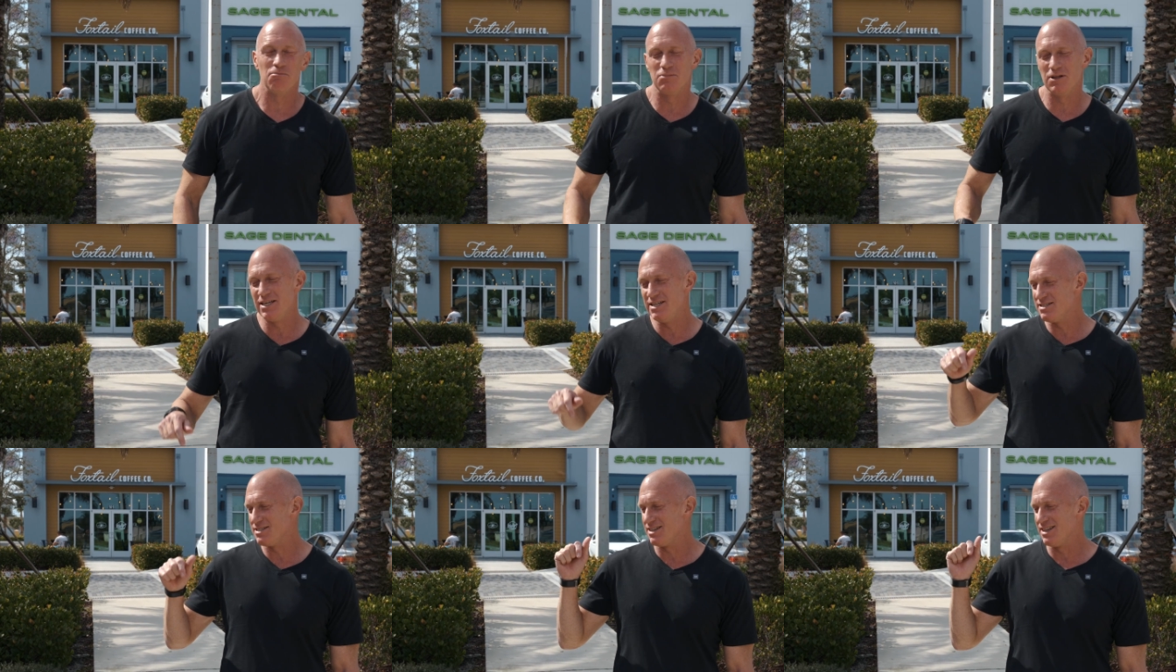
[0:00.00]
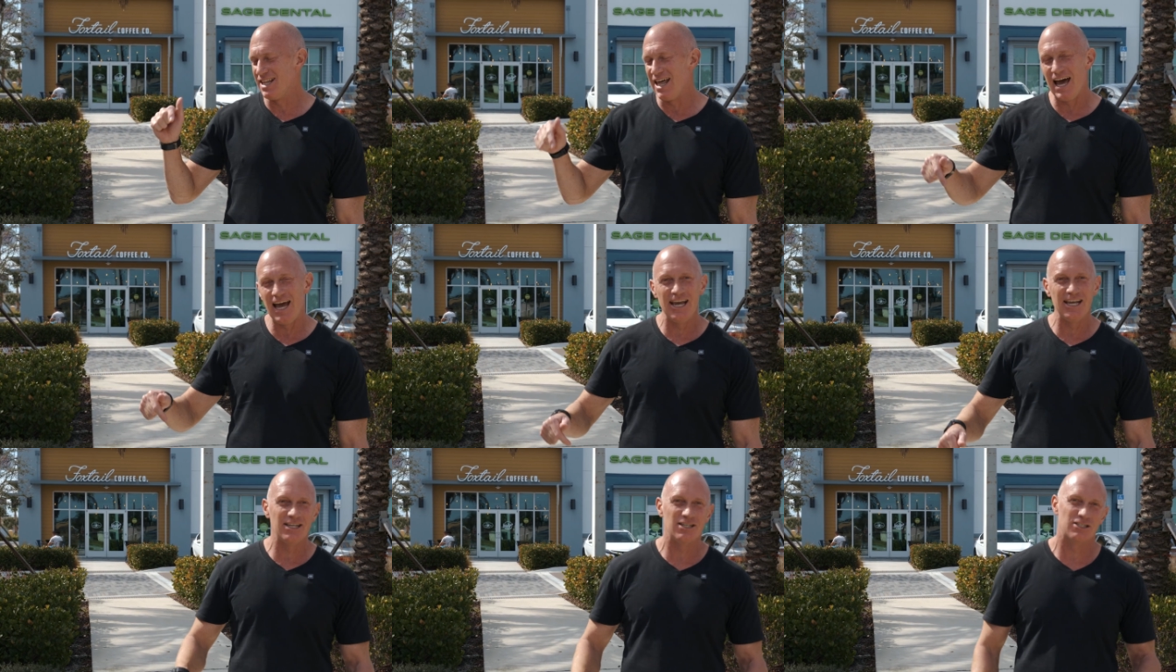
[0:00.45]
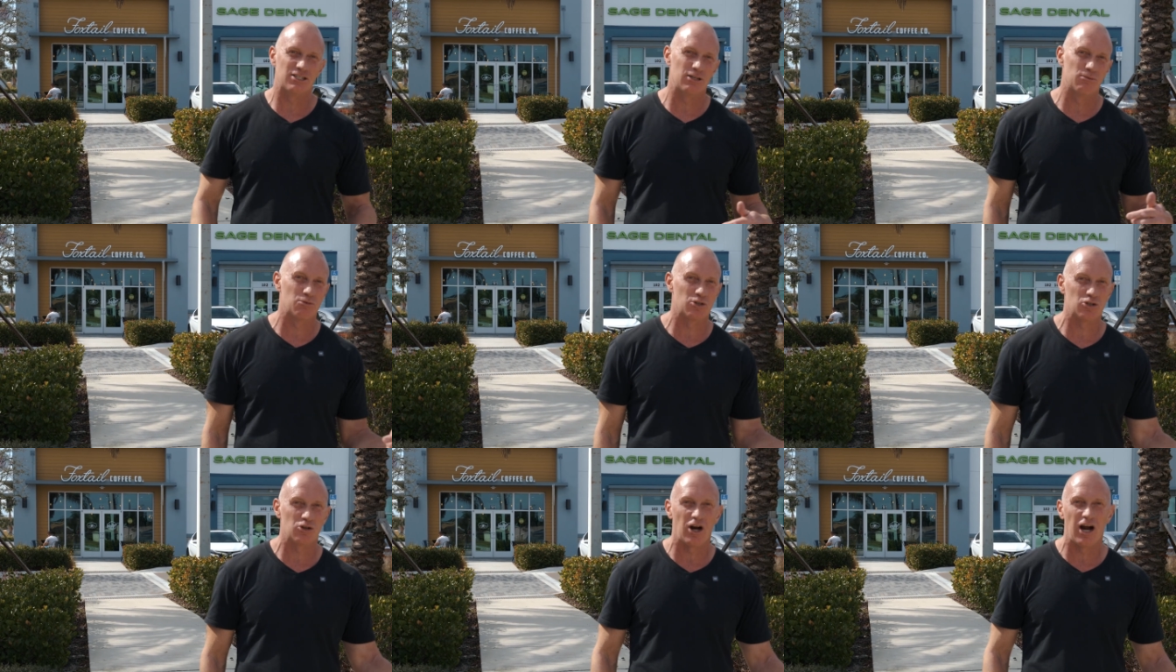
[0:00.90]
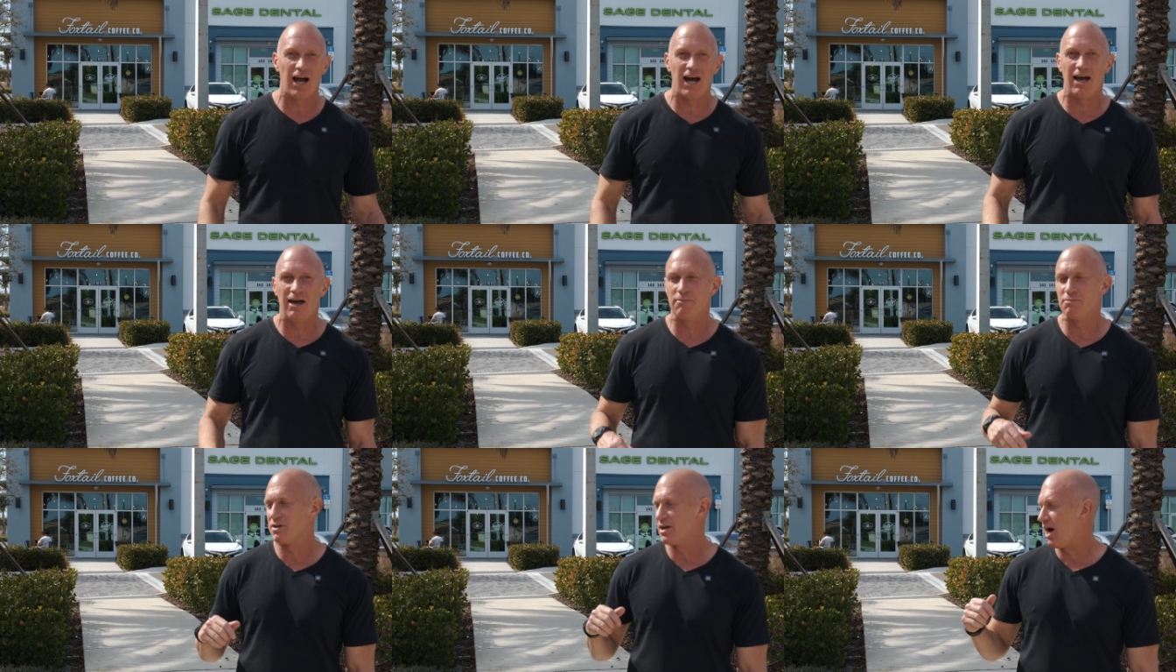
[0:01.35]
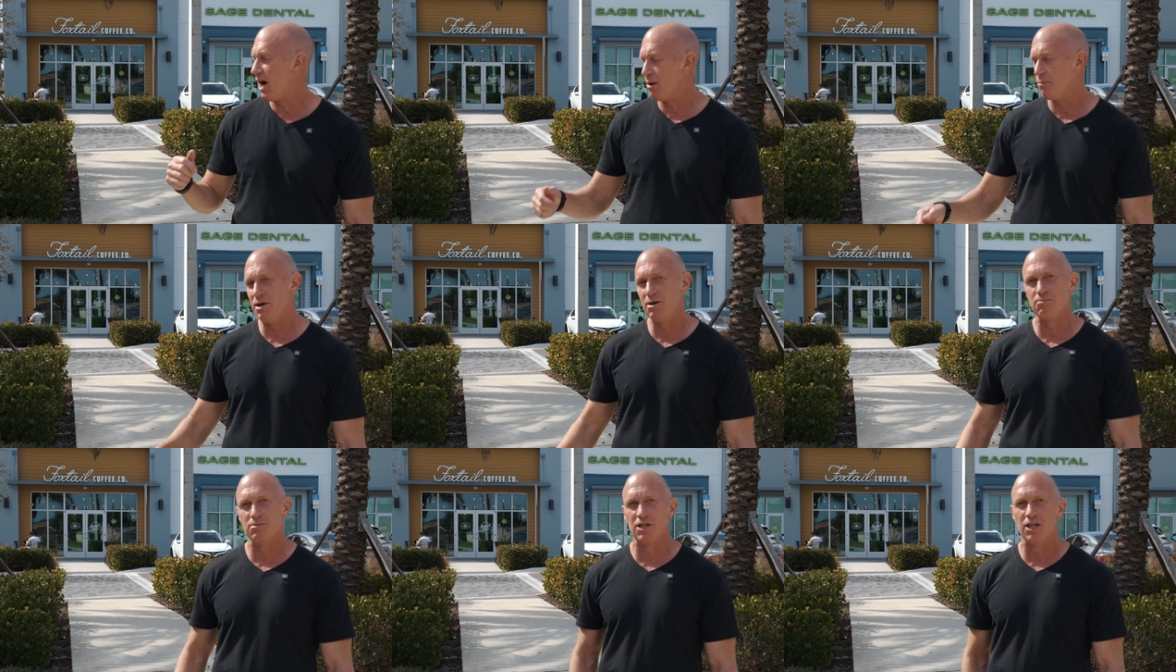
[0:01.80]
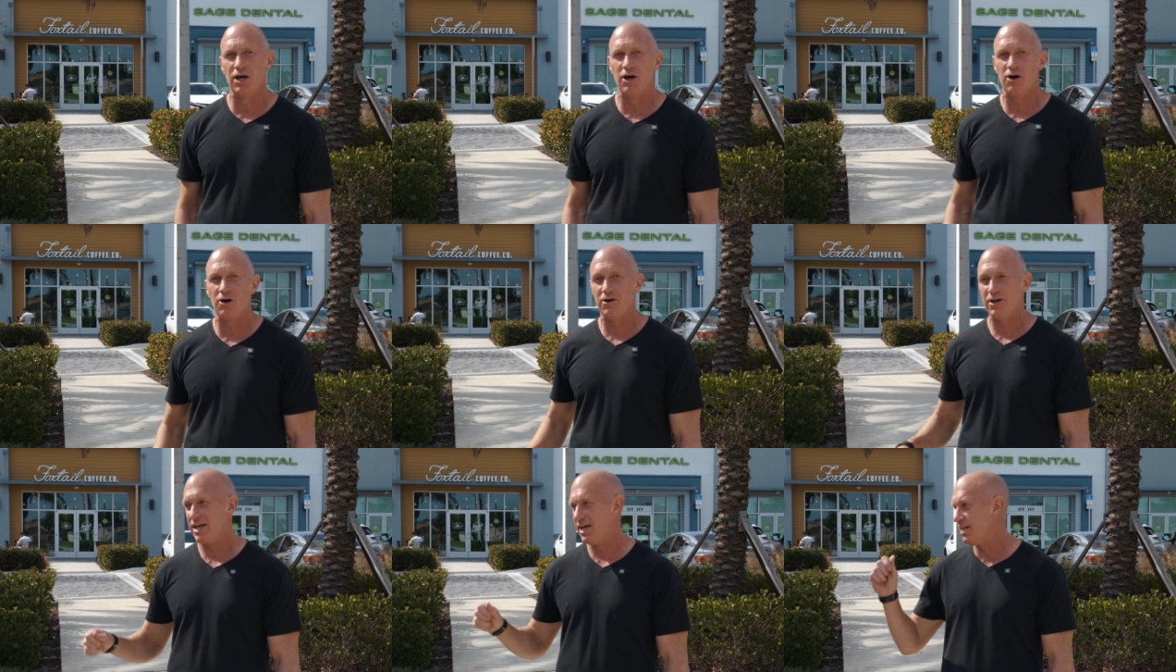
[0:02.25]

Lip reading: please like, subscribe, comment below,